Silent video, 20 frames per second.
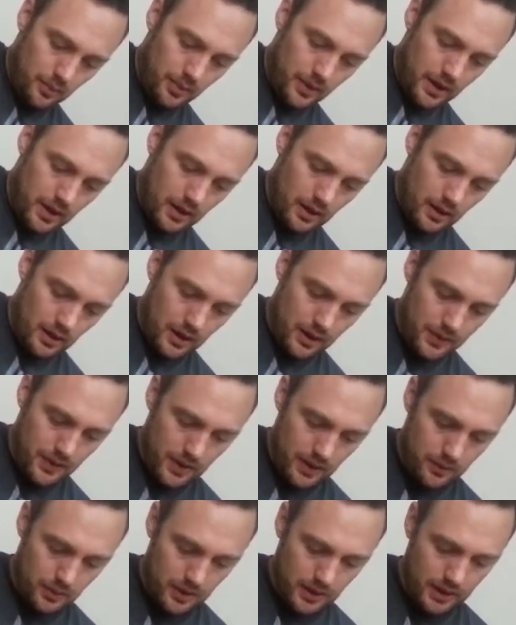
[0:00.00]
But I
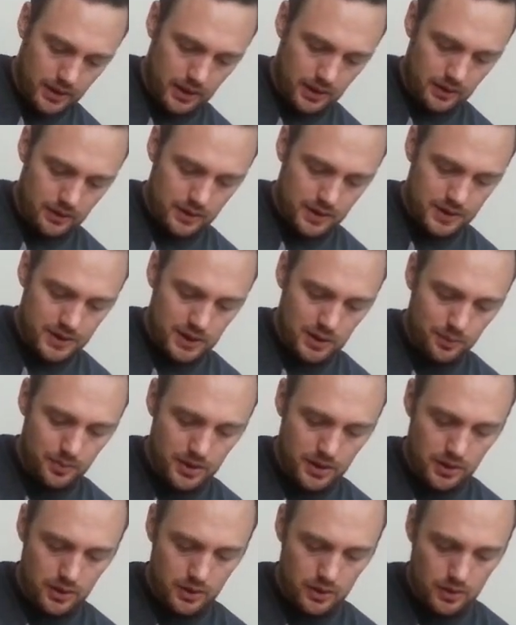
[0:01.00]
think really the
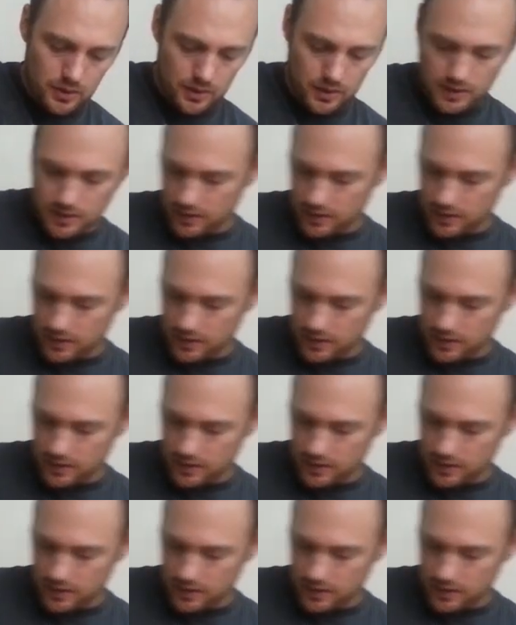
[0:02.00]
GPU